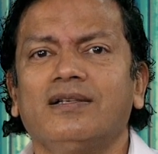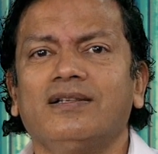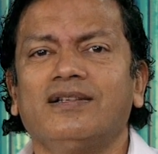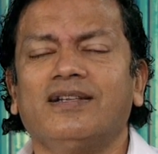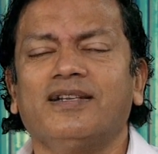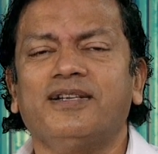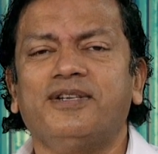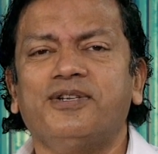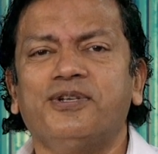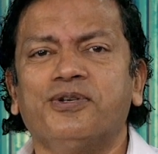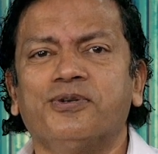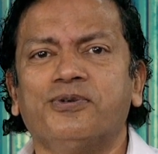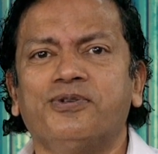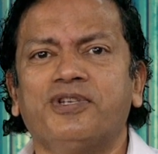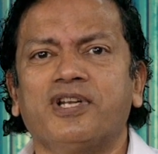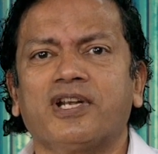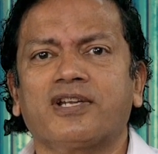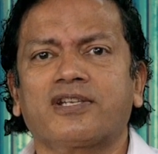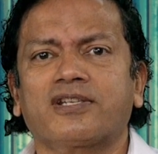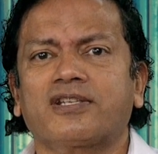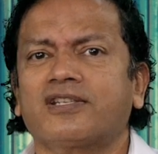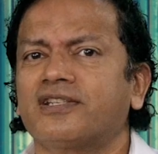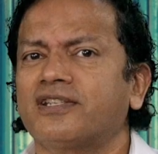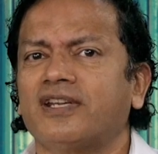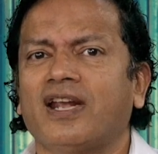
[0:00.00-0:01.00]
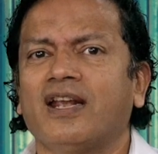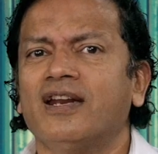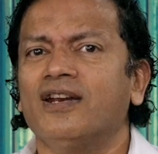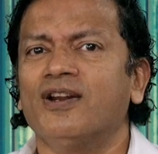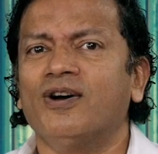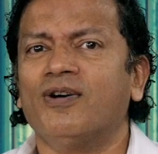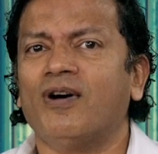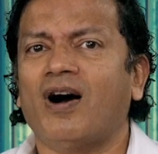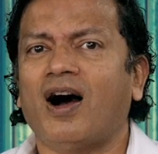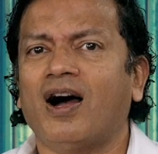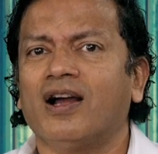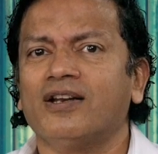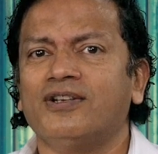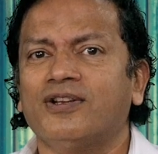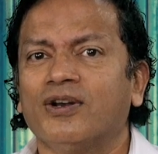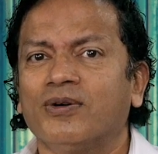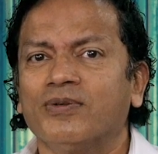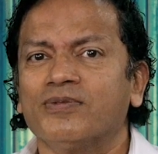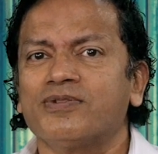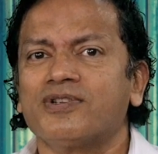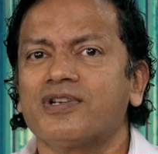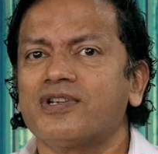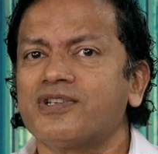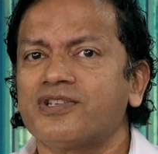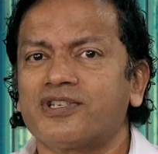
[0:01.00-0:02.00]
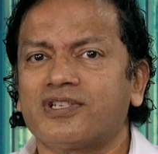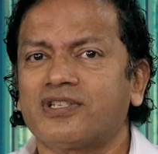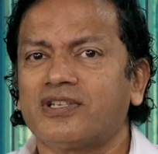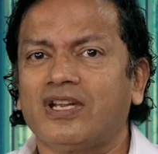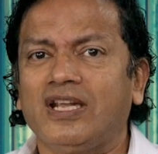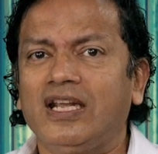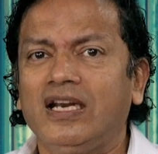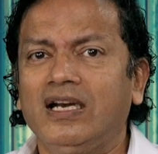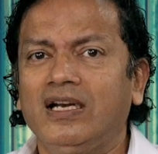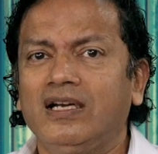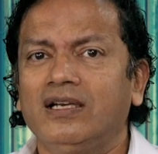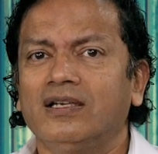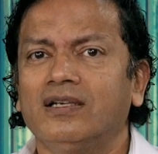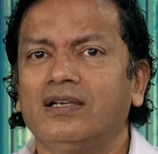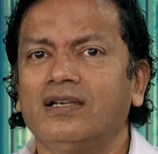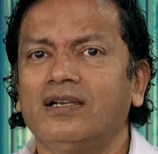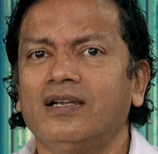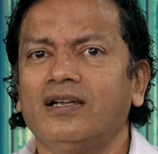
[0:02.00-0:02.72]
Did you just say, no, I don't steal?